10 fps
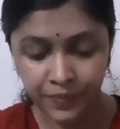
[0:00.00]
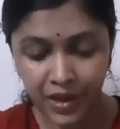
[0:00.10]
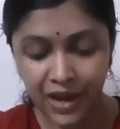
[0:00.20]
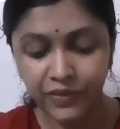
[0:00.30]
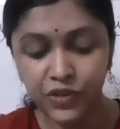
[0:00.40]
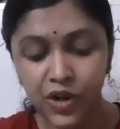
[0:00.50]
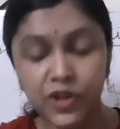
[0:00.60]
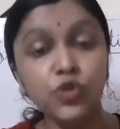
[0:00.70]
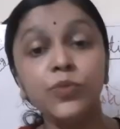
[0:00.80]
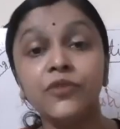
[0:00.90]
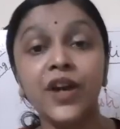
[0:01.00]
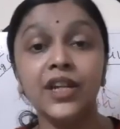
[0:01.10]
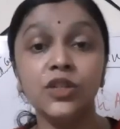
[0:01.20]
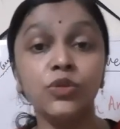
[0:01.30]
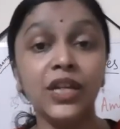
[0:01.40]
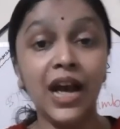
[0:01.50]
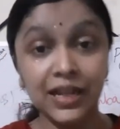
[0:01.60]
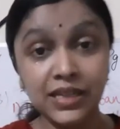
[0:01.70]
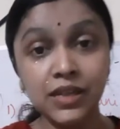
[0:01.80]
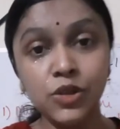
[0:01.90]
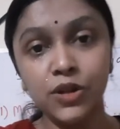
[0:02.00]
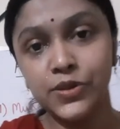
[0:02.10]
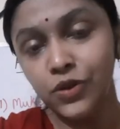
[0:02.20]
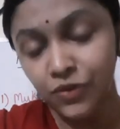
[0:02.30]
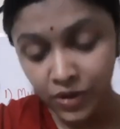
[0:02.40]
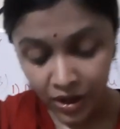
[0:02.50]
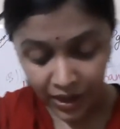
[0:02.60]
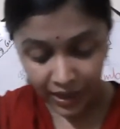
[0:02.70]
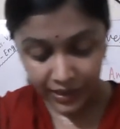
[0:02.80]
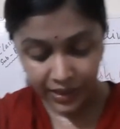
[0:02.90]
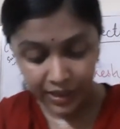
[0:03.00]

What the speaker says: I will try to provide you the answers also in the